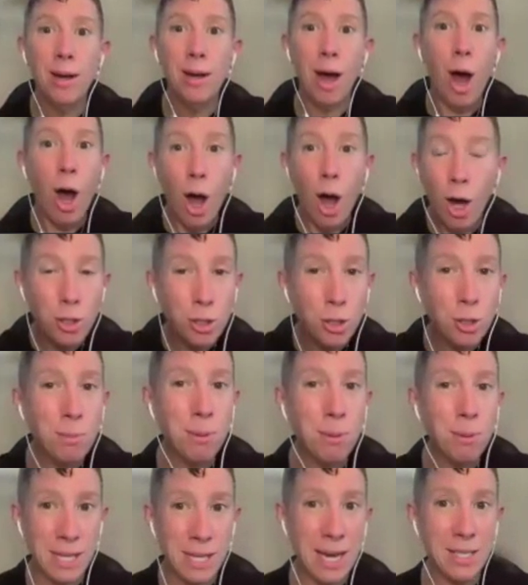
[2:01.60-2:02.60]

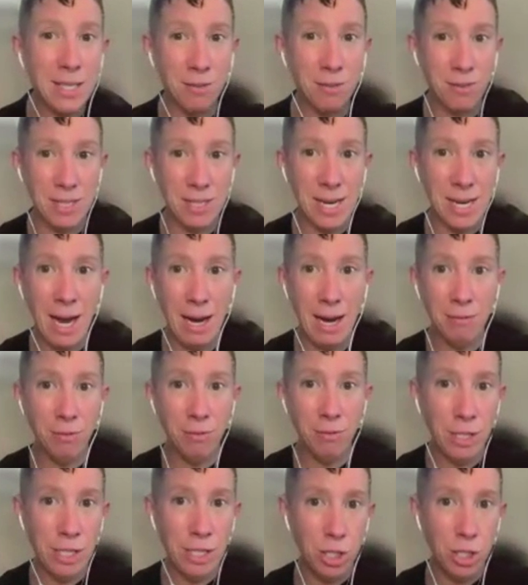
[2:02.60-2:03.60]
100% of the time
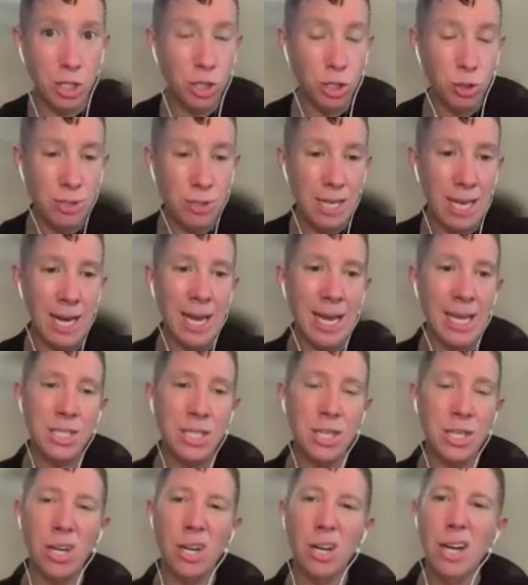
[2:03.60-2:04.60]
for us to choose that
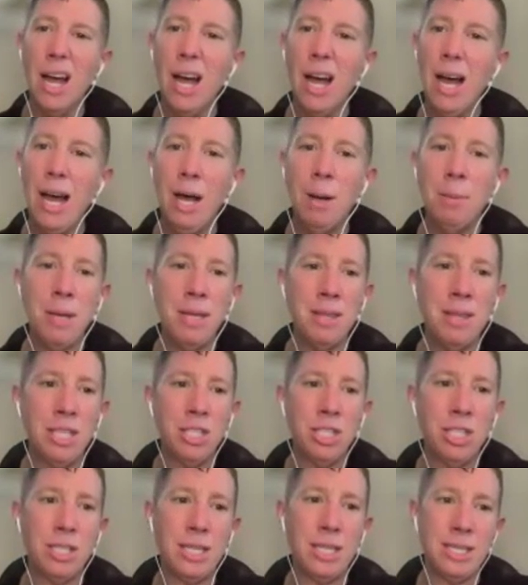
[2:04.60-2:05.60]
answer. And
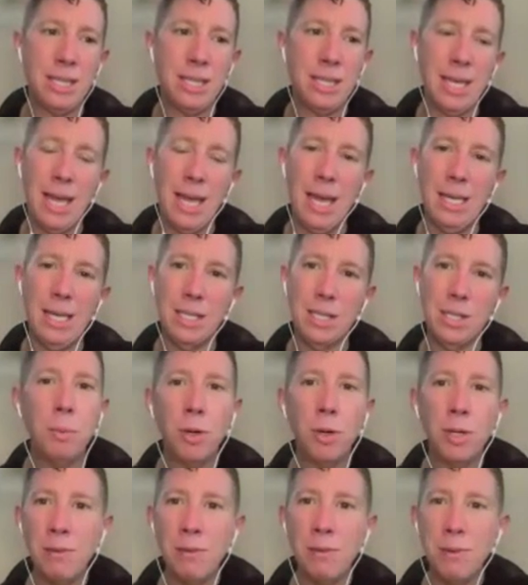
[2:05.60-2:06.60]
that just isn't the case.
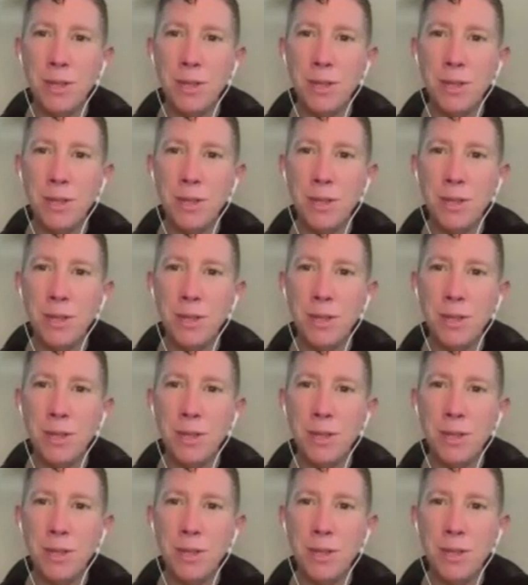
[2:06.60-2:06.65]
We're left